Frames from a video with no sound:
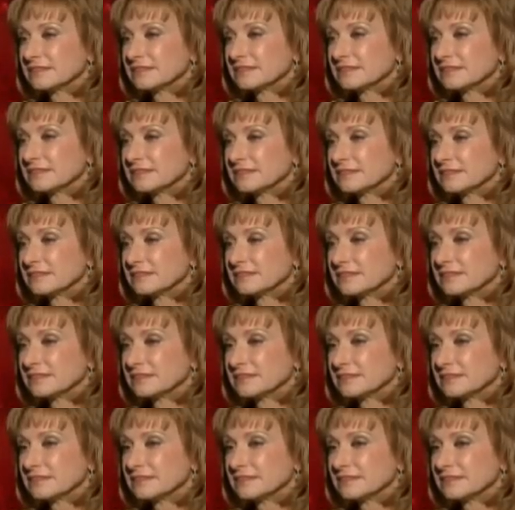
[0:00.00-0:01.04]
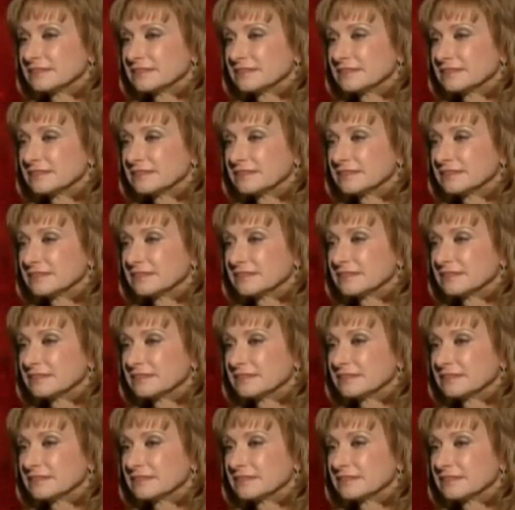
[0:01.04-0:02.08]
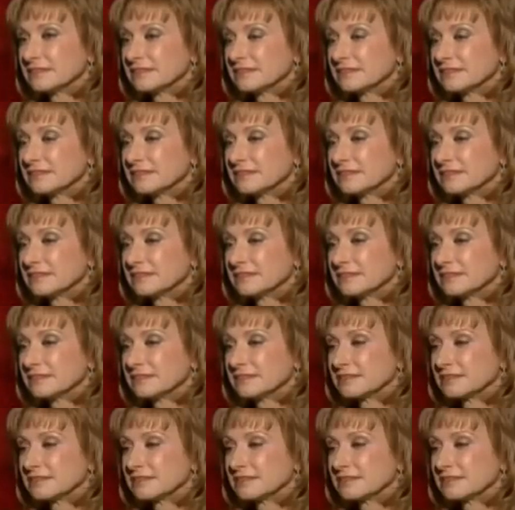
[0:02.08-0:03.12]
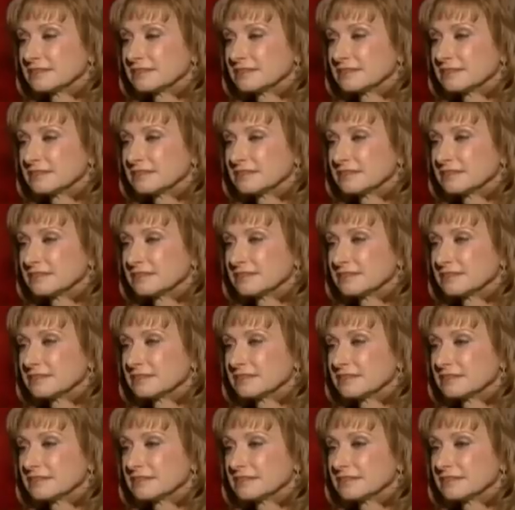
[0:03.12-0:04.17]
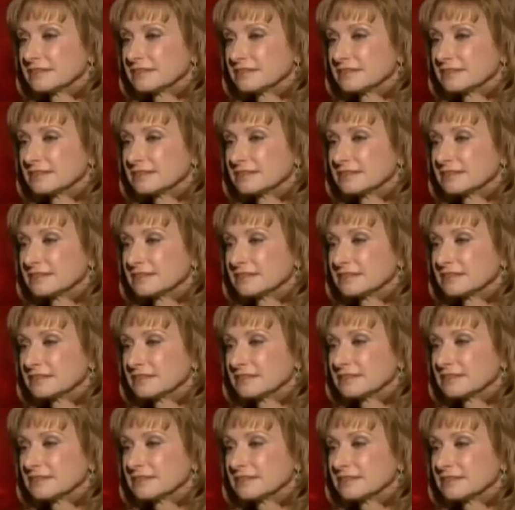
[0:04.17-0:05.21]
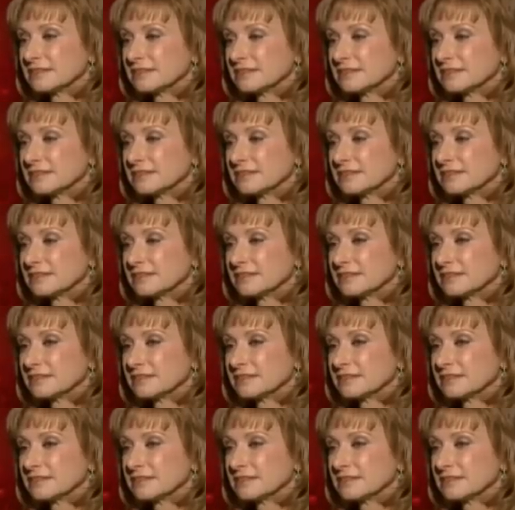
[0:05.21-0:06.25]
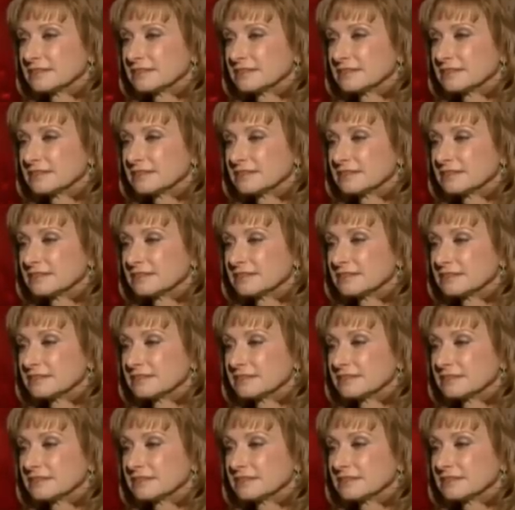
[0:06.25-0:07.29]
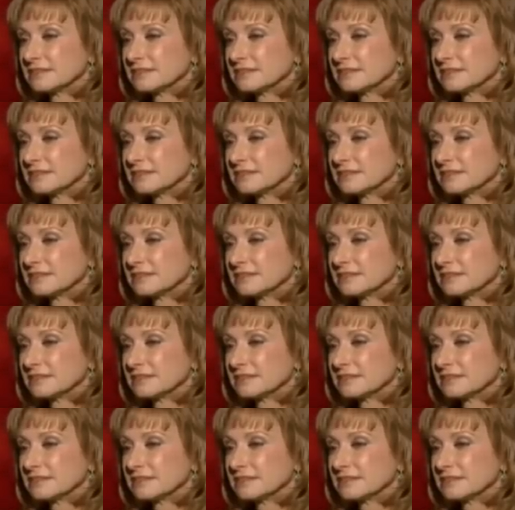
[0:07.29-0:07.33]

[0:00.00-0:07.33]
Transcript: (silent)